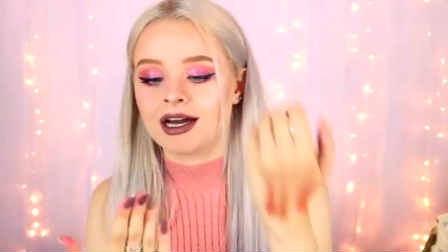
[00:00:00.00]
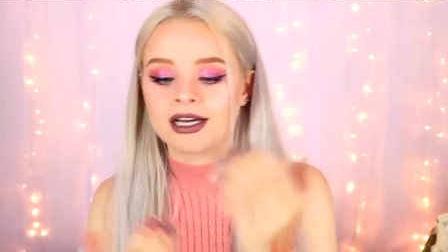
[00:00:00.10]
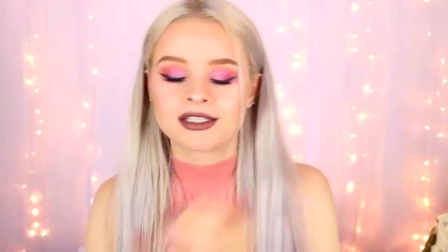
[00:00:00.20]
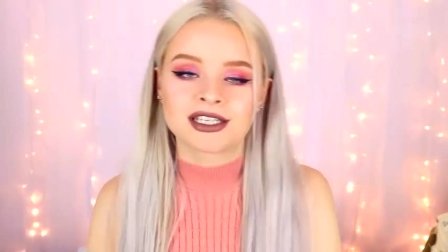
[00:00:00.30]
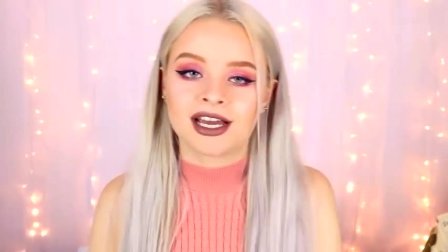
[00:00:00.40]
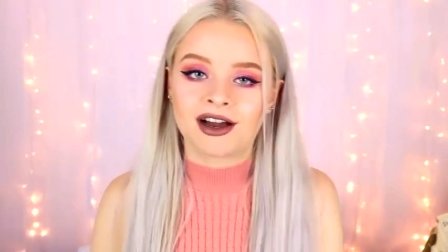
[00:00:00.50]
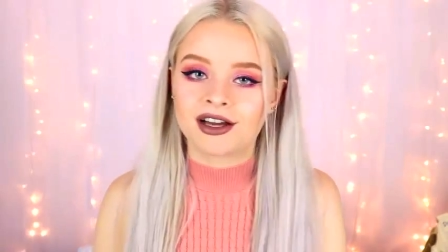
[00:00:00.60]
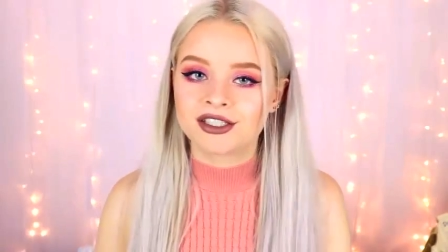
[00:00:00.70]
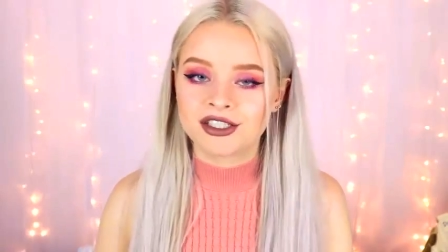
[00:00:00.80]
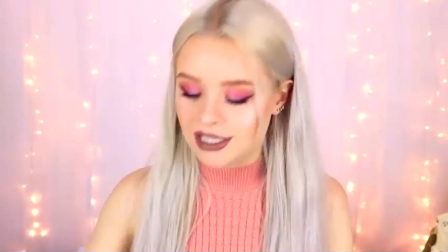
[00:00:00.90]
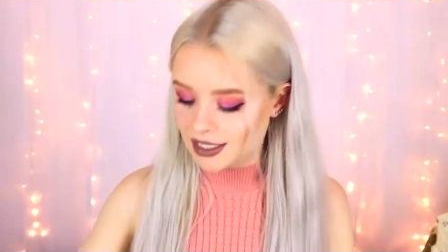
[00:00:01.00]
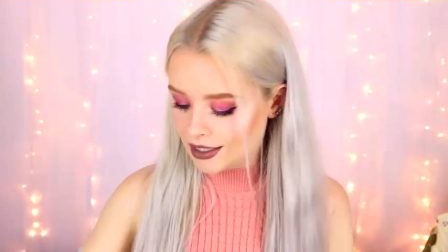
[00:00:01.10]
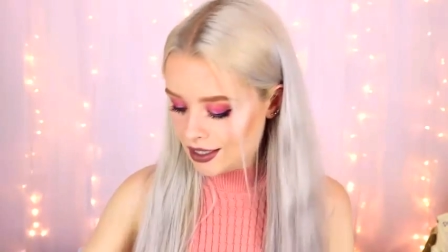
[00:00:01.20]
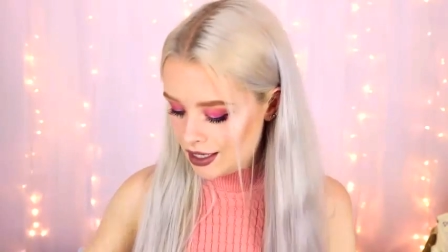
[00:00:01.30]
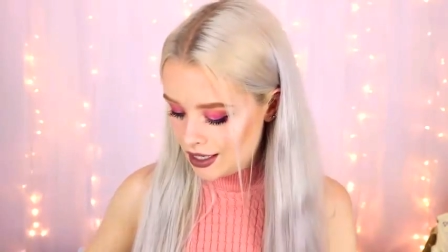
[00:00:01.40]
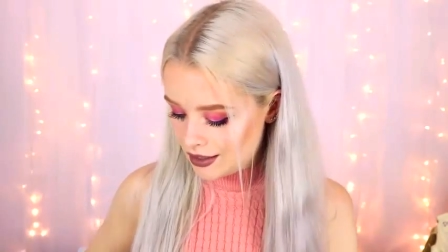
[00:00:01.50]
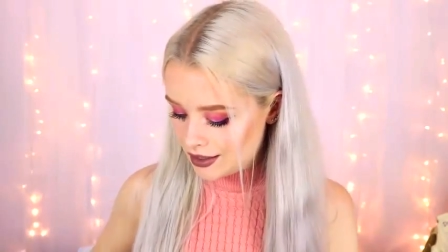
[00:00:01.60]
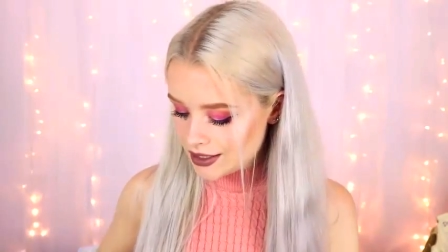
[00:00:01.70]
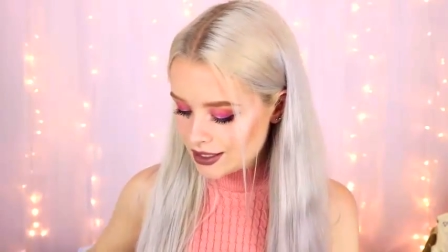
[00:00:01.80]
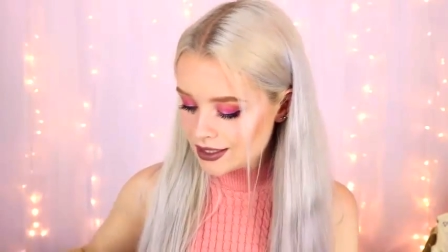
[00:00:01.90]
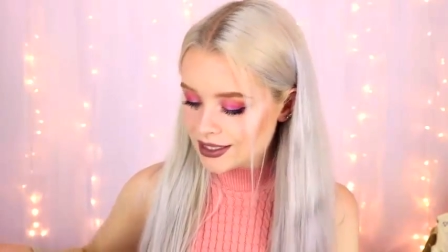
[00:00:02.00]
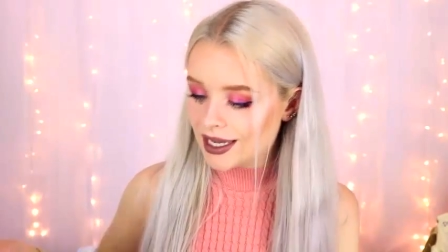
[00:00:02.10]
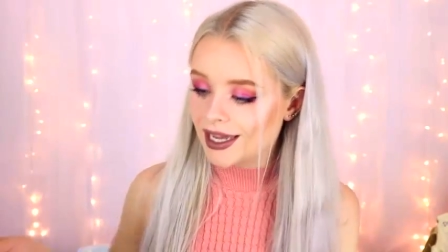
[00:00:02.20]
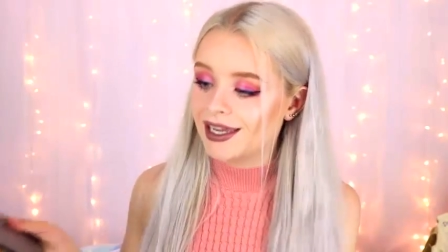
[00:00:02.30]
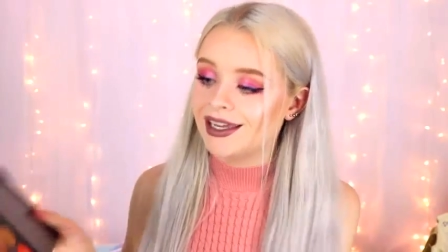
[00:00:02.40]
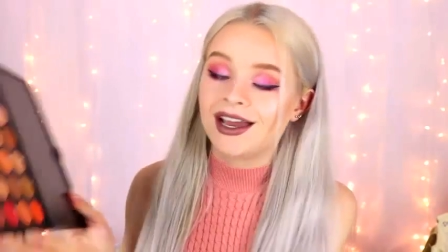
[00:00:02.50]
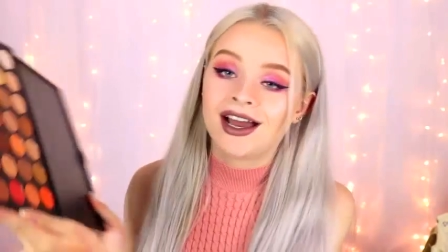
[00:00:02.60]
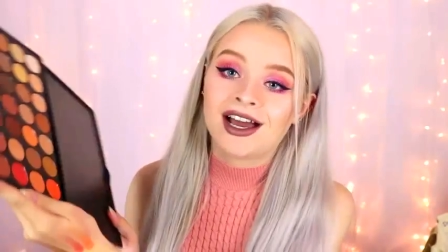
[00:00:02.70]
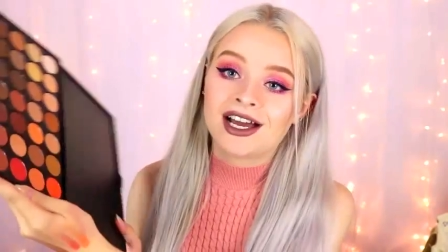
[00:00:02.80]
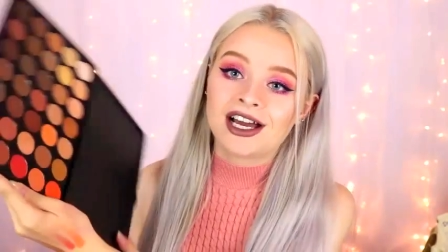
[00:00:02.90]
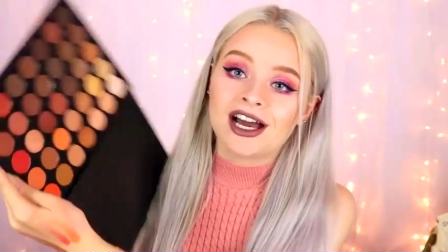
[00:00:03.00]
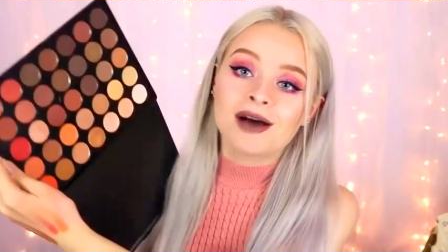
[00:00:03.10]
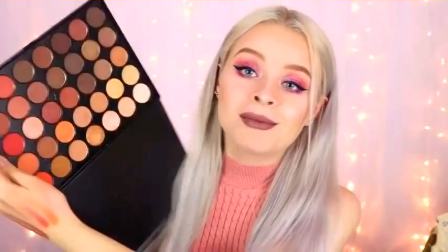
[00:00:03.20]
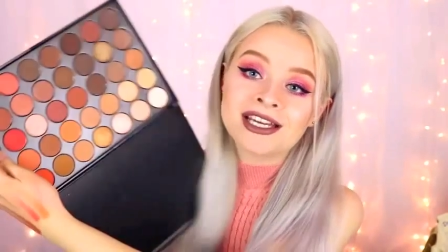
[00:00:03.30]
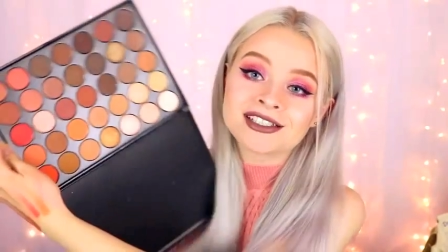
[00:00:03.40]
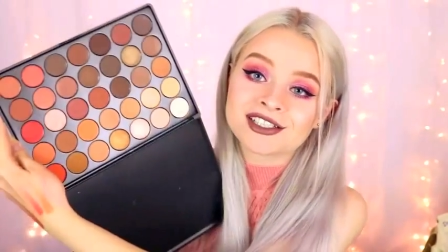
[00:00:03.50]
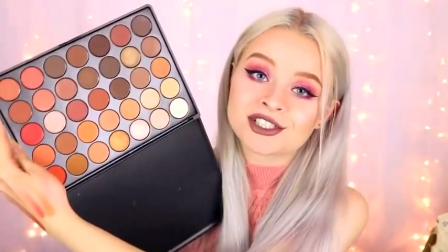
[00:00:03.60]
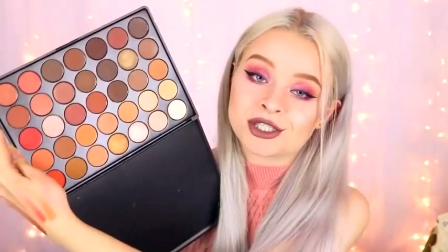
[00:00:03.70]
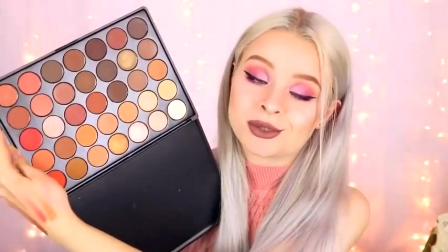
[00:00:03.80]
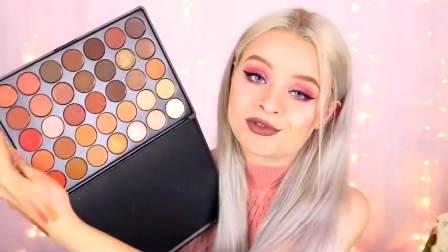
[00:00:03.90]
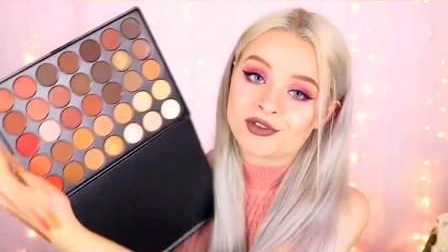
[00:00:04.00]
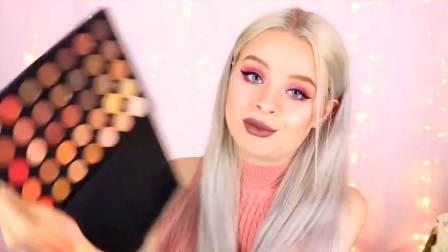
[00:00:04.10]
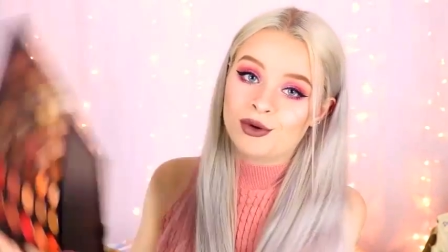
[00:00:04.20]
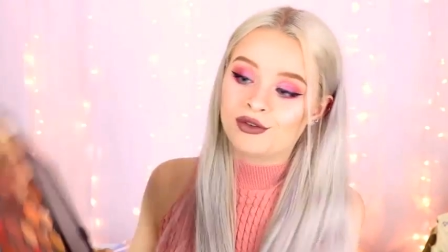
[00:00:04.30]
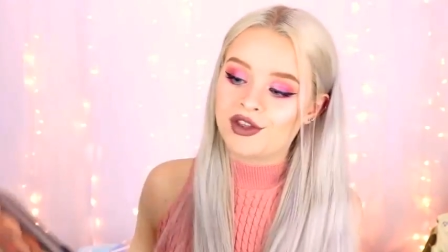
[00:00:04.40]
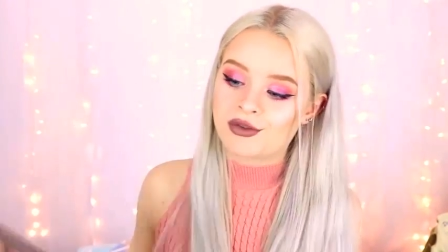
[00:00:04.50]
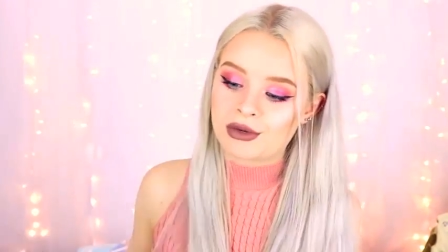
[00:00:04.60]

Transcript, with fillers: And yeah, I just think this is a amazing dupe for the Morphe